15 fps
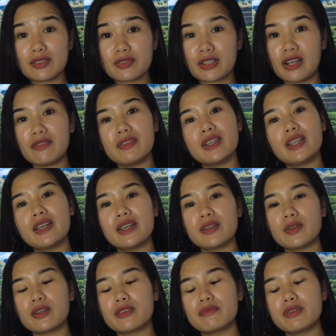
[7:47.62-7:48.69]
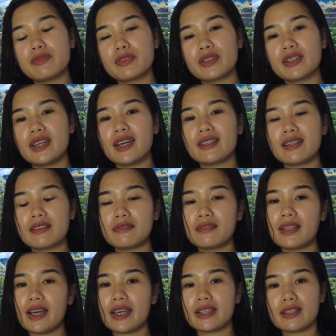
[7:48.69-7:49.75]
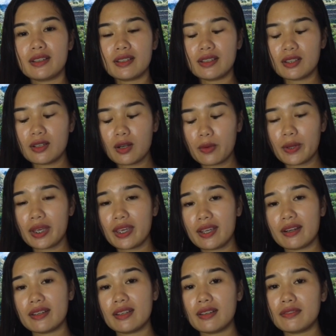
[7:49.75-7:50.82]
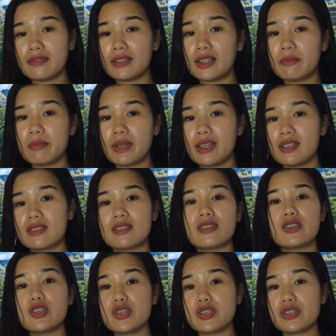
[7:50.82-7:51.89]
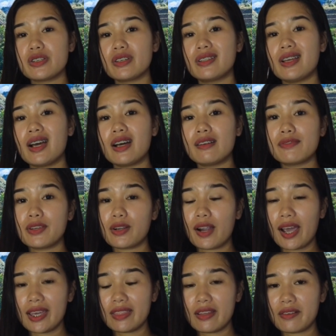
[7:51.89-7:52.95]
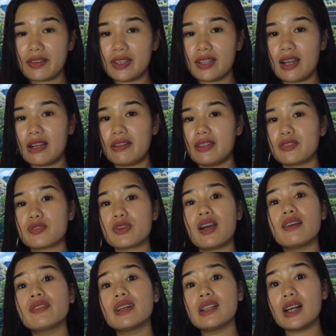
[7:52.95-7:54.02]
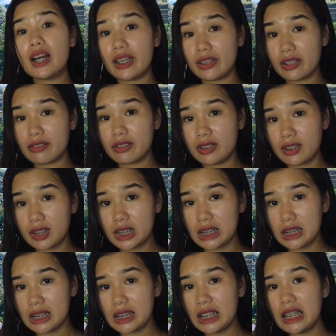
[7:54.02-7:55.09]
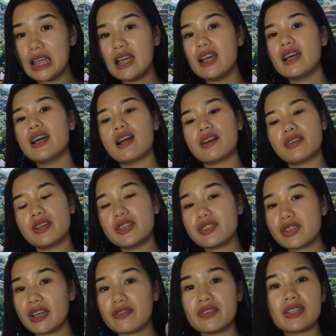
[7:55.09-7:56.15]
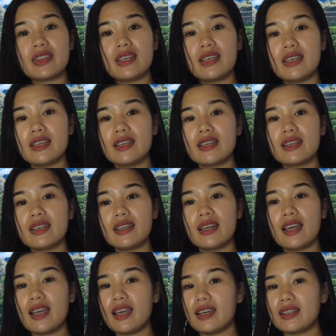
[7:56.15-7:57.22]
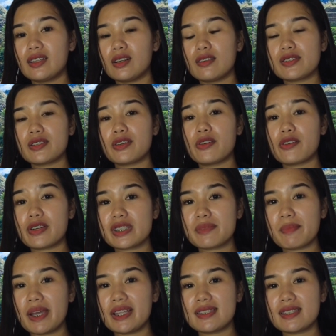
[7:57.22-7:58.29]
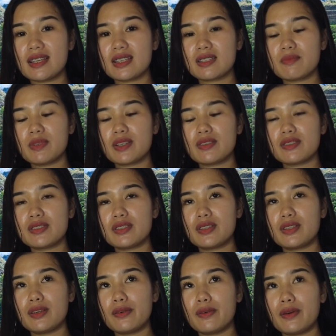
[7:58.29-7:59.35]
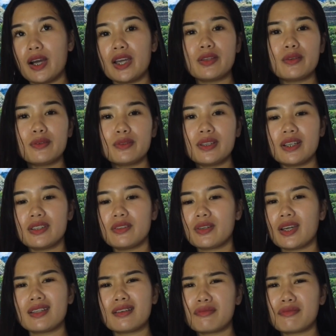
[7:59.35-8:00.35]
traveling or before get a flight going here in the Philippines, you should have your itinerary, travel itinerary. Arrange everything and also your expenses, because you know, I know that you can